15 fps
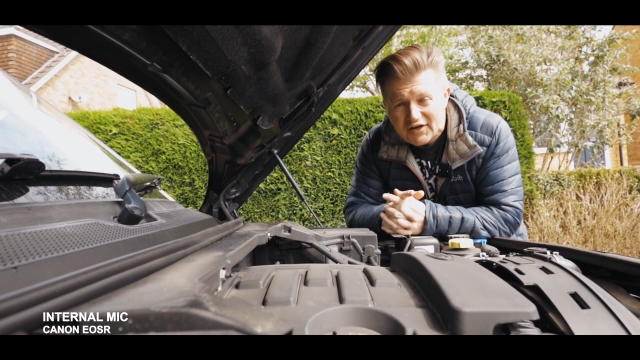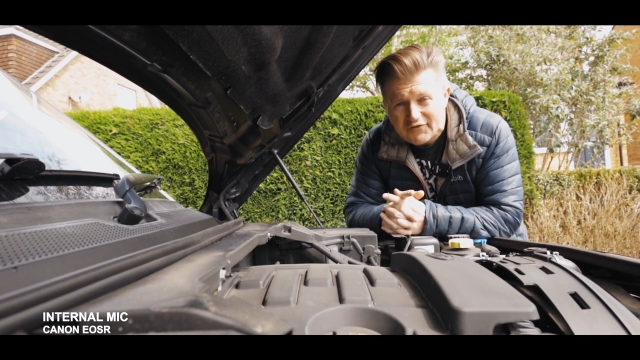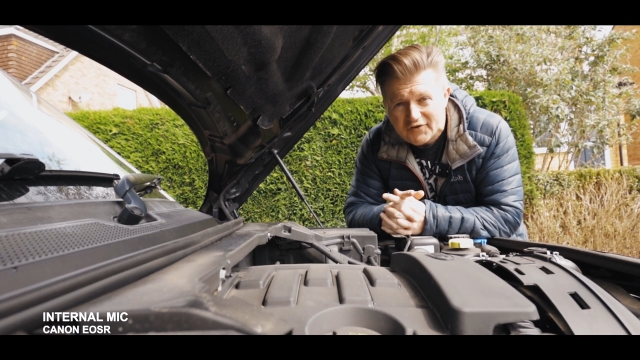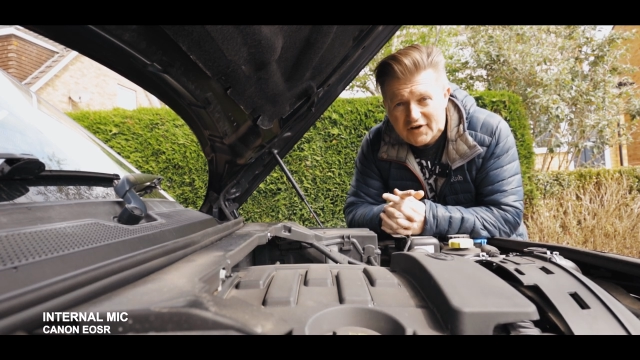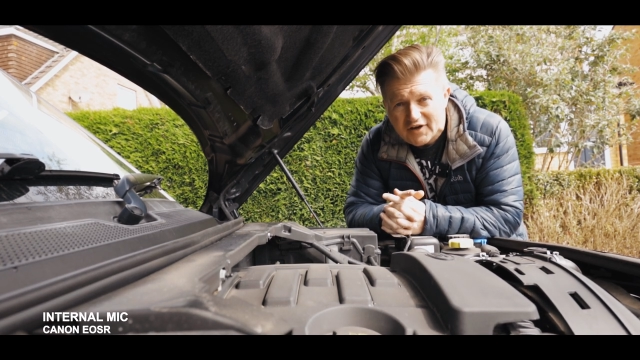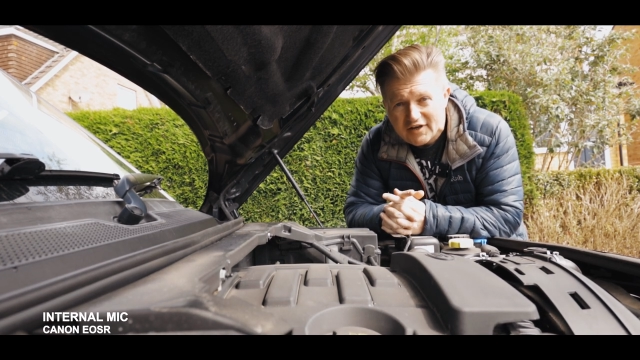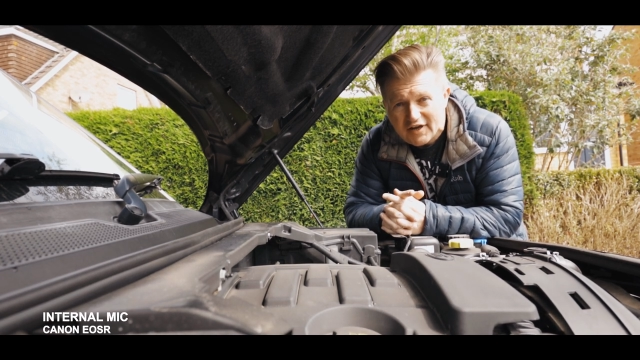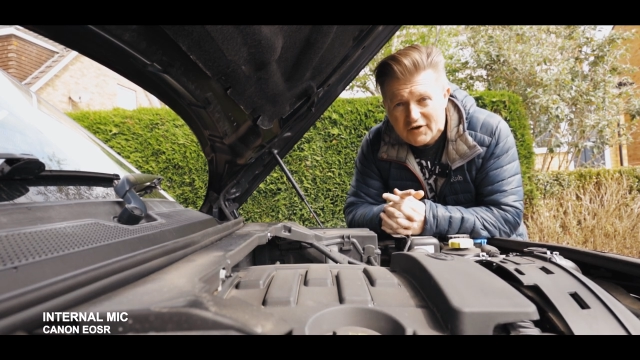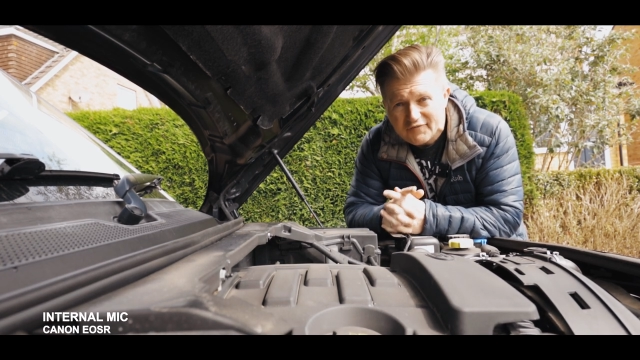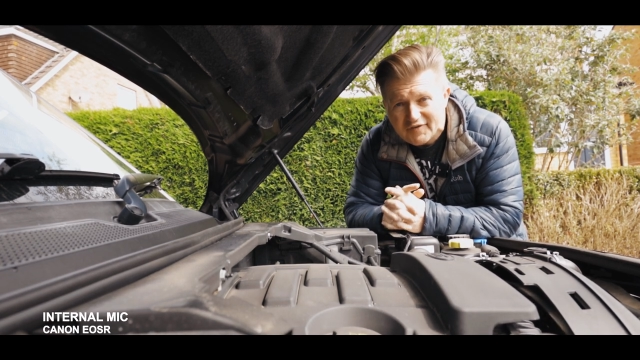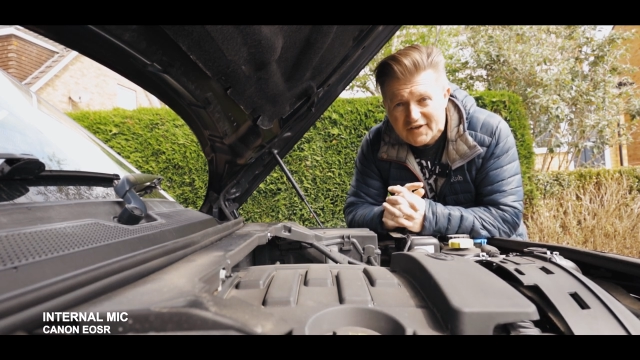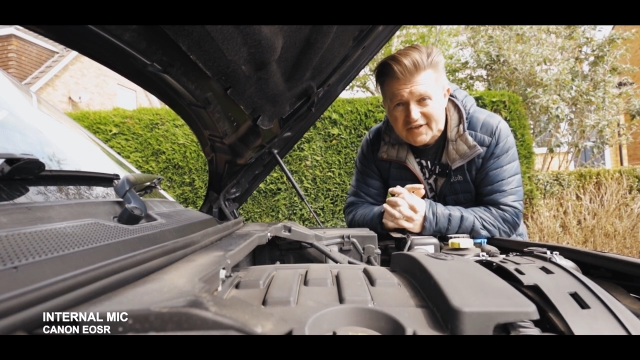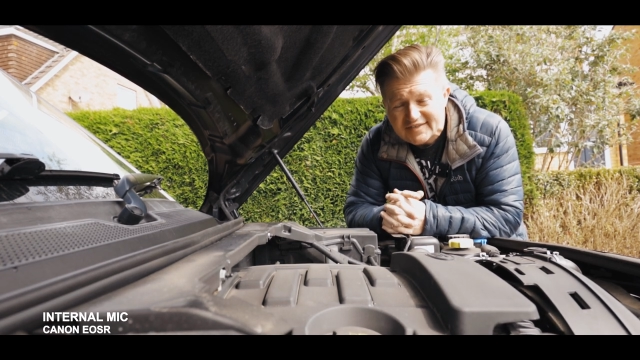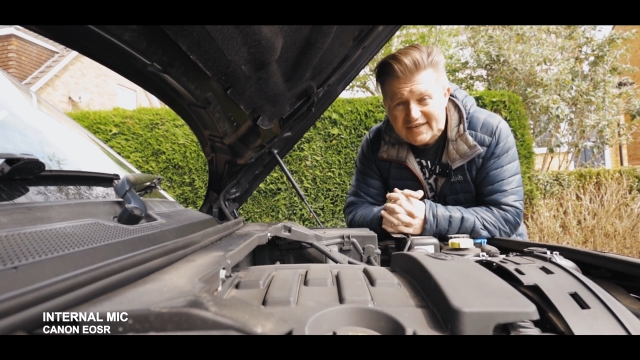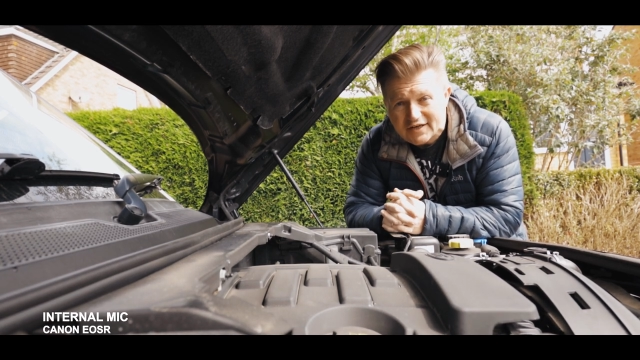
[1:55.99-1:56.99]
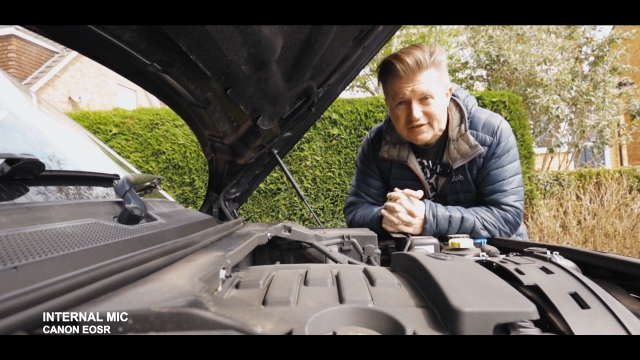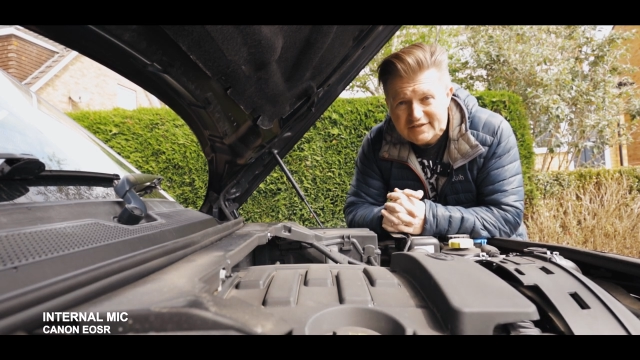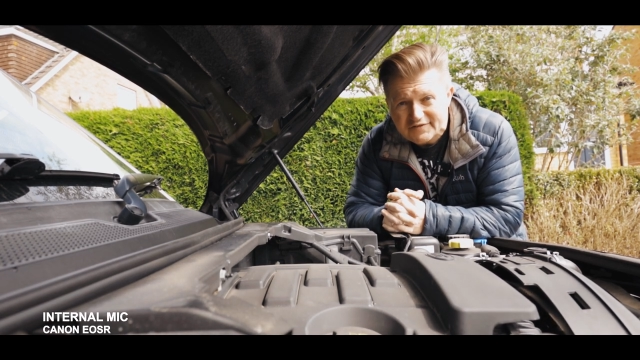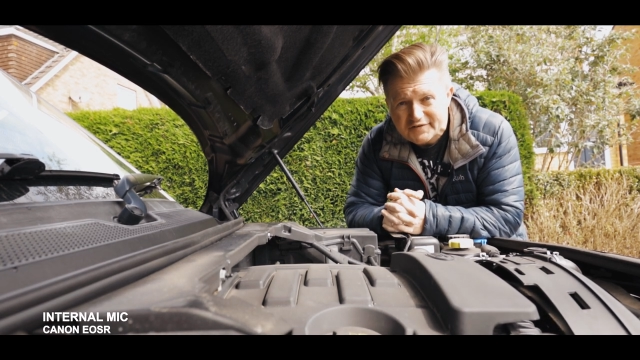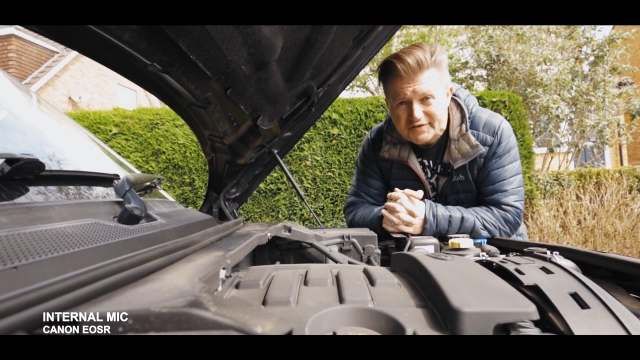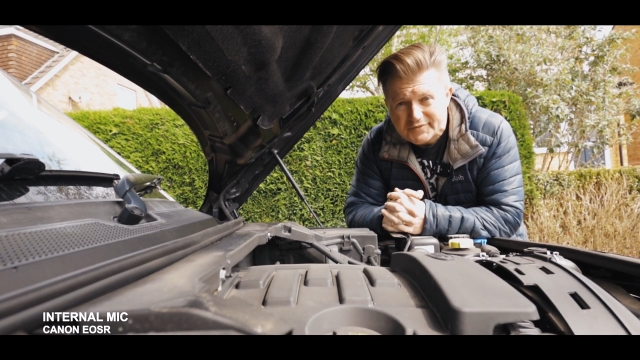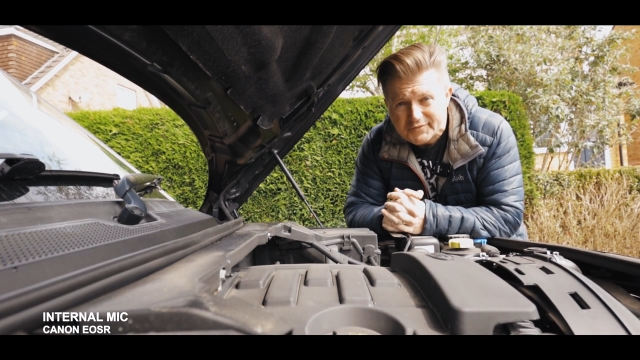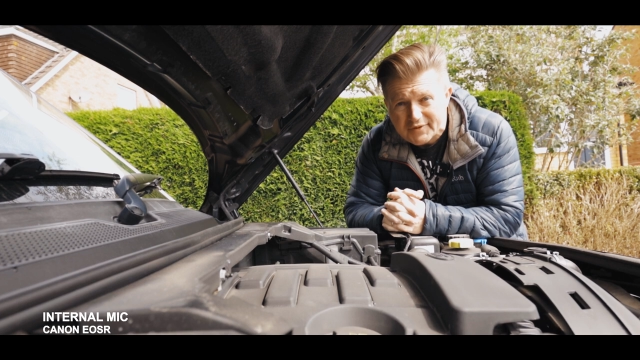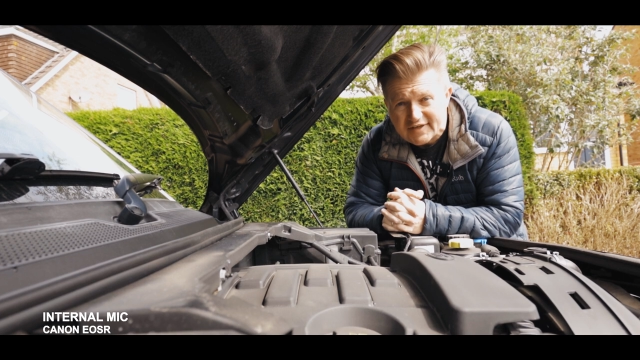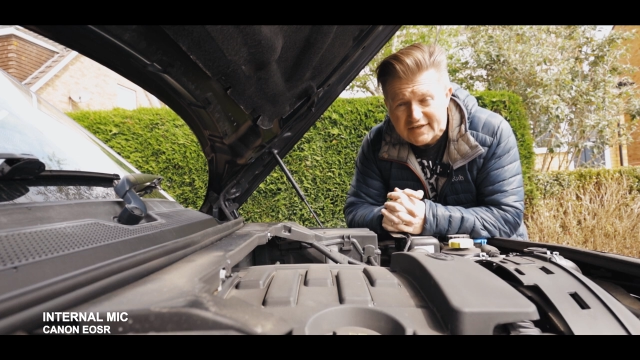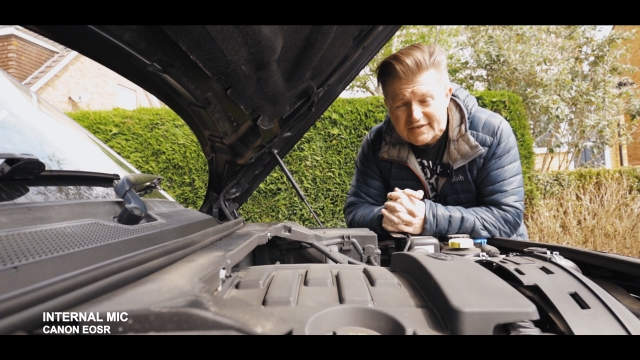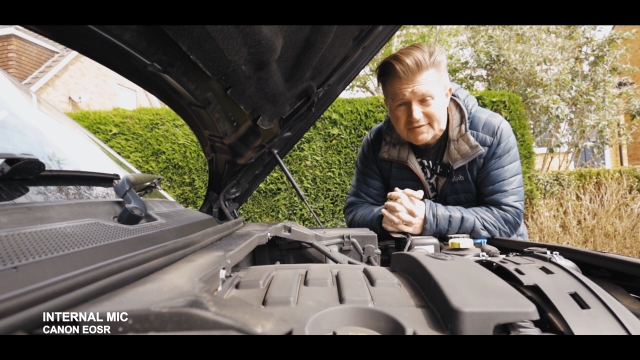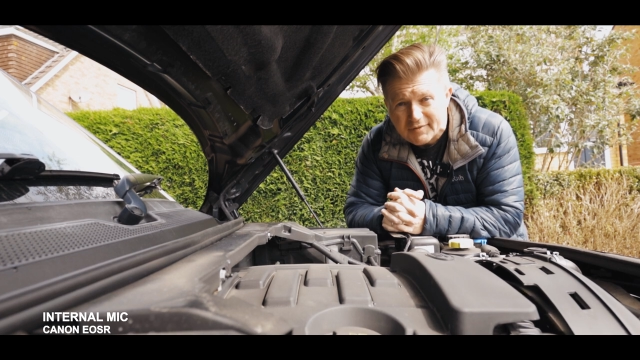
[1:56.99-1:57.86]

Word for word: over and hopefully you can tell the difference between this.